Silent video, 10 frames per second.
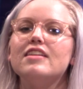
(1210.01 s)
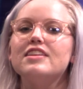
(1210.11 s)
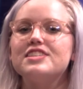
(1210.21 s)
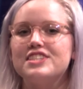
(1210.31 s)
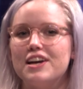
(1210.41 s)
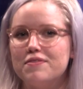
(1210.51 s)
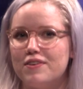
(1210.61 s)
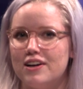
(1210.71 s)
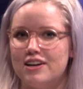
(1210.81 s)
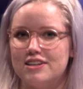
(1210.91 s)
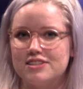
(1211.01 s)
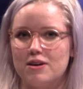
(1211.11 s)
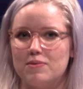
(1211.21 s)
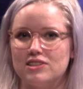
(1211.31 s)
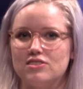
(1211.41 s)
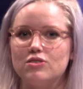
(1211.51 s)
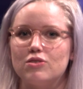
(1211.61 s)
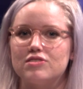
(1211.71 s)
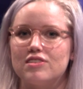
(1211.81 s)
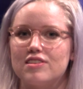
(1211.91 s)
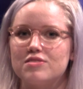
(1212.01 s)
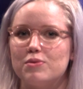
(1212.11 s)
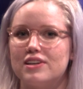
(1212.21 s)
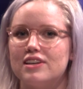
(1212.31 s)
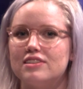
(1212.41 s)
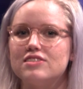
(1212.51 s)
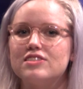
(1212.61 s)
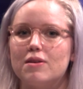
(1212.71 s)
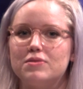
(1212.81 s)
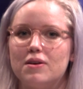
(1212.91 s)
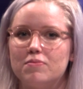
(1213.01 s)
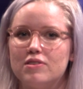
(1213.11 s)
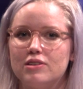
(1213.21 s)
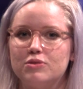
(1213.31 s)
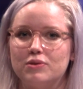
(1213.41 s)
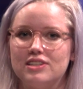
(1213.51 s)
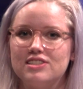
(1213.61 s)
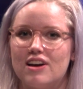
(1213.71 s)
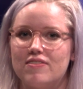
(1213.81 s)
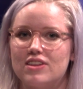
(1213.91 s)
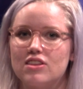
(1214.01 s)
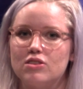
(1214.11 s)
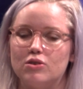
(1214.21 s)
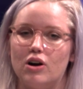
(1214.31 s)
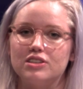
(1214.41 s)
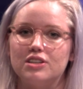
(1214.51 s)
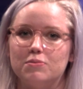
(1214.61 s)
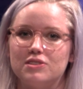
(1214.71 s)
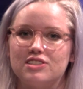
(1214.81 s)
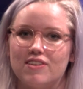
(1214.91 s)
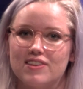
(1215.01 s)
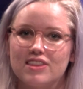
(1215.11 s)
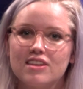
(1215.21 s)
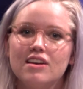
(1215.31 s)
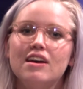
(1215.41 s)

The State Fair is coming to Tulsa this weekend, September 27th through October 7th.